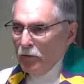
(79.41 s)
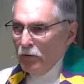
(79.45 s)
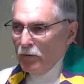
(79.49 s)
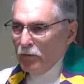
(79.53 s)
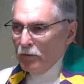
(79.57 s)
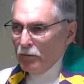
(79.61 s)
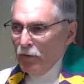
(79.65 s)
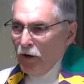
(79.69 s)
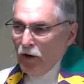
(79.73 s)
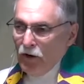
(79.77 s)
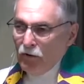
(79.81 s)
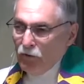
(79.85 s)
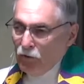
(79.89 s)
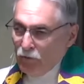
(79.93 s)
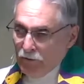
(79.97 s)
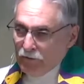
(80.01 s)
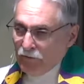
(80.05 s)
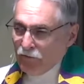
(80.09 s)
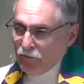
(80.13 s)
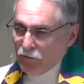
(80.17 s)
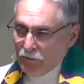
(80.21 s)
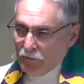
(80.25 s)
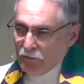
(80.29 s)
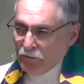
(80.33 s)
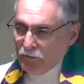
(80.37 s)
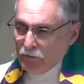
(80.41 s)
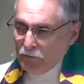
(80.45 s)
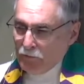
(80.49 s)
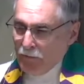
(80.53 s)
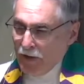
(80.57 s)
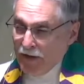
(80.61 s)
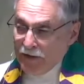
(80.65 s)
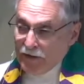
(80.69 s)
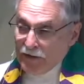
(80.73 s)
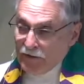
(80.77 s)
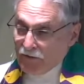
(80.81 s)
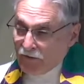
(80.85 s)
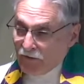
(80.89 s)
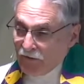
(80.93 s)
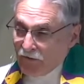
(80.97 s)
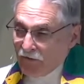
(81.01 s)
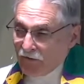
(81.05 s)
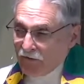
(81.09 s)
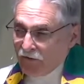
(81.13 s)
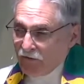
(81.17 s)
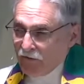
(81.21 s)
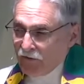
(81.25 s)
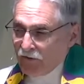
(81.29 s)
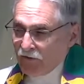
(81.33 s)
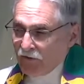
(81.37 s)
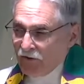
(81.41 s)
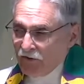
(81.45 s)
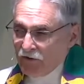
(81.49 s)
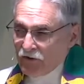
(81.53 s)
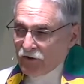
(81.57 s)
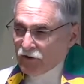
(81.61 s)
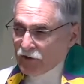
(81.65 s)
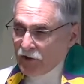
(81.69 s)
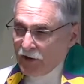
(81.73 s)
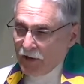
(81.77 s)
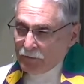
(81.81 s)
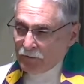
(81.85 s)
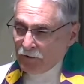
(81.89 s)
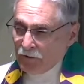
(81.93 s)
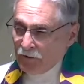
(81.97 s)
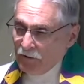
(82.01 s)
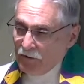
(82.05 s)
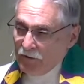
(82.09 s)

borrowing from Micah's sixth chapter,